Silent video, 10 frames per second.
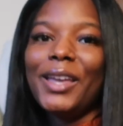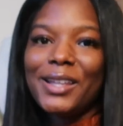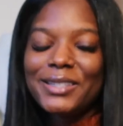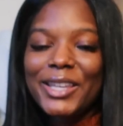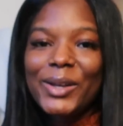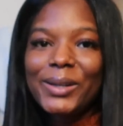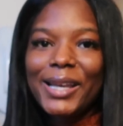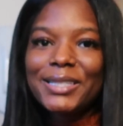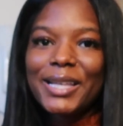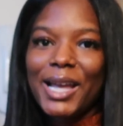Until
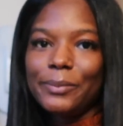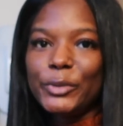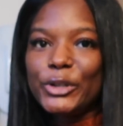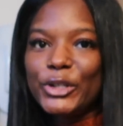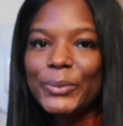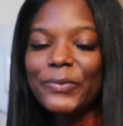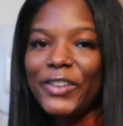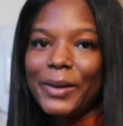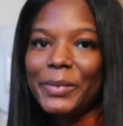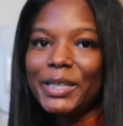next time, YouTube
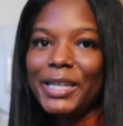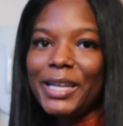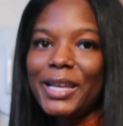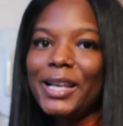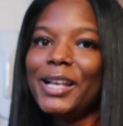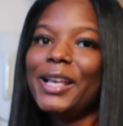family,